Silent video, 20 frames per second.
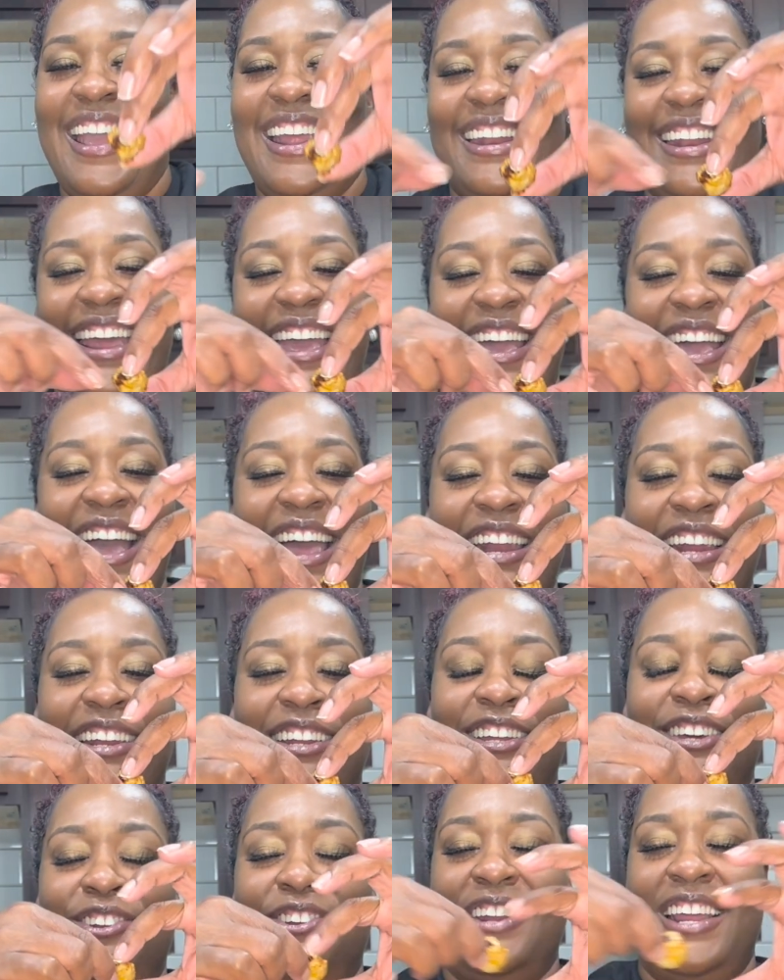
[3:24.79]
They kind of
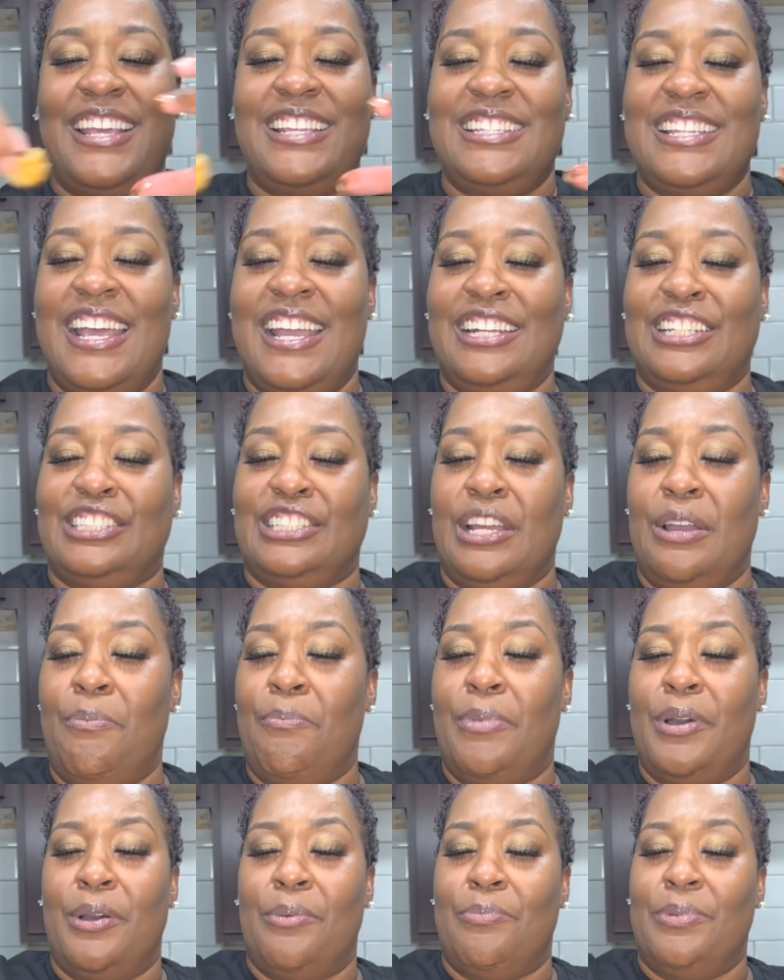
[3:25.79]
little. They say
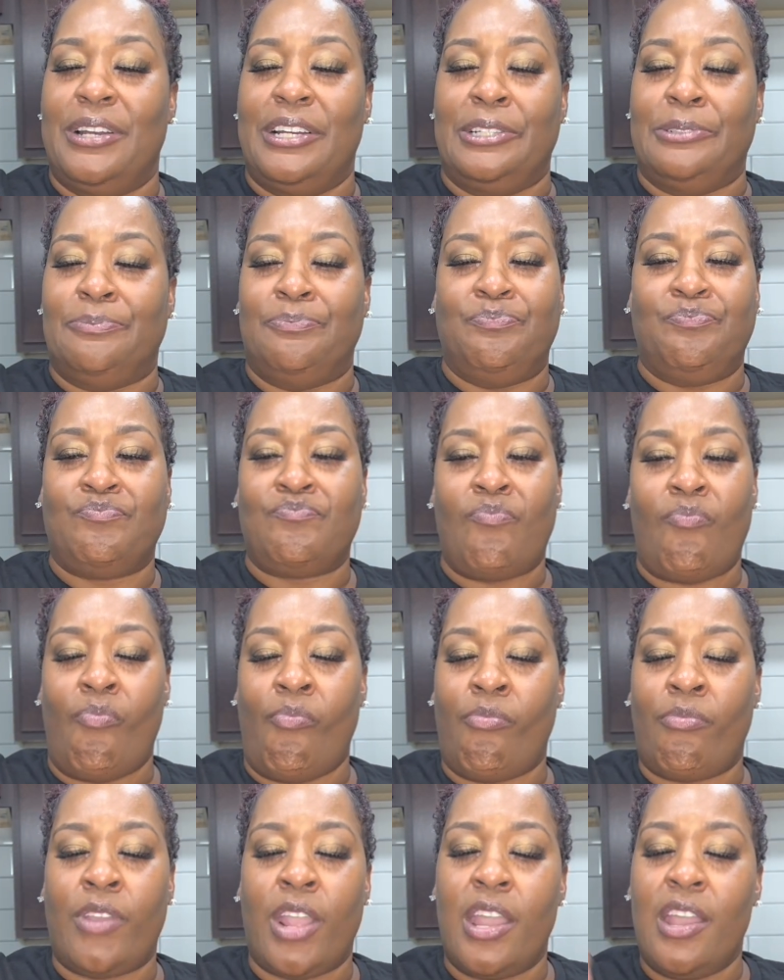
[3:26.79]
jumbo, but
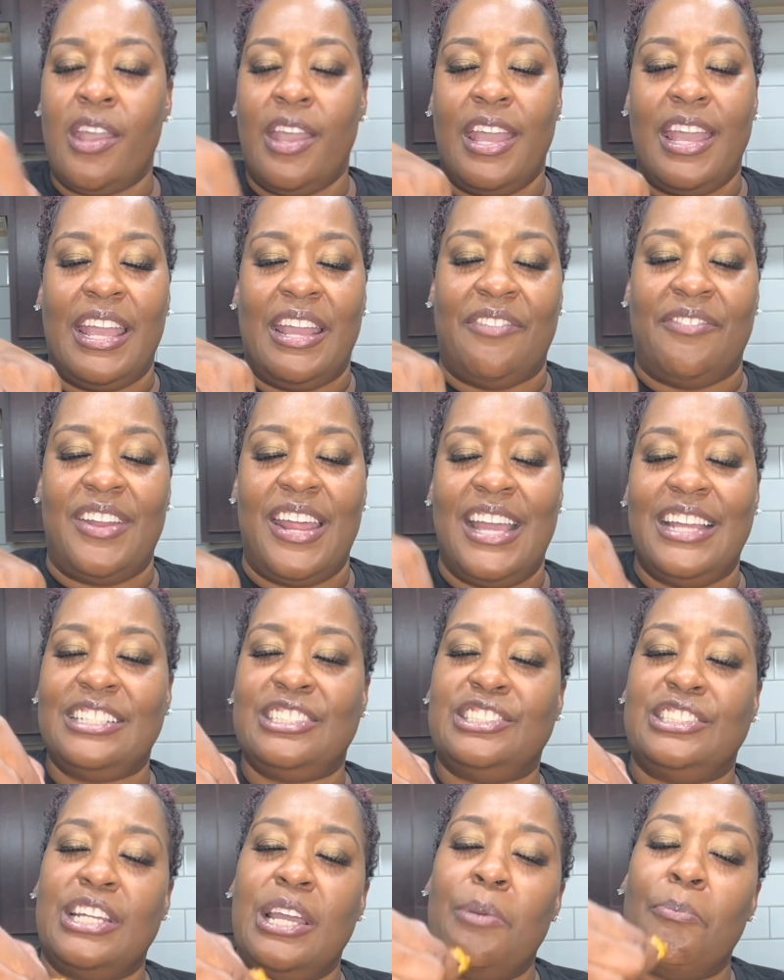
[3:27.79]
if
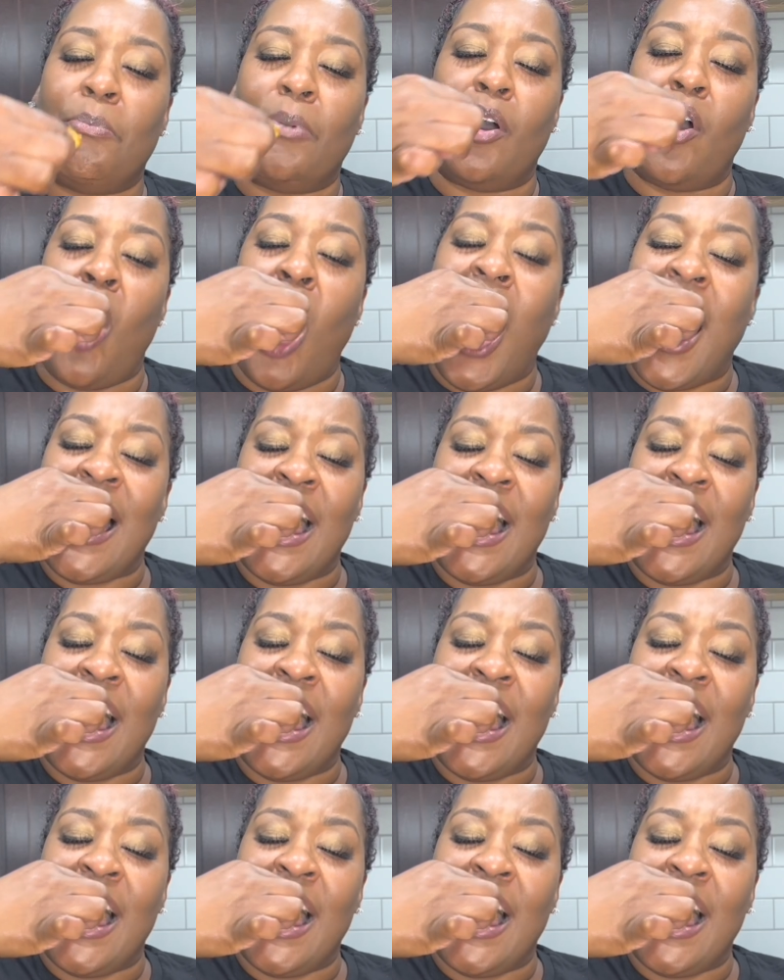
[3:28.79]
that's jumbo,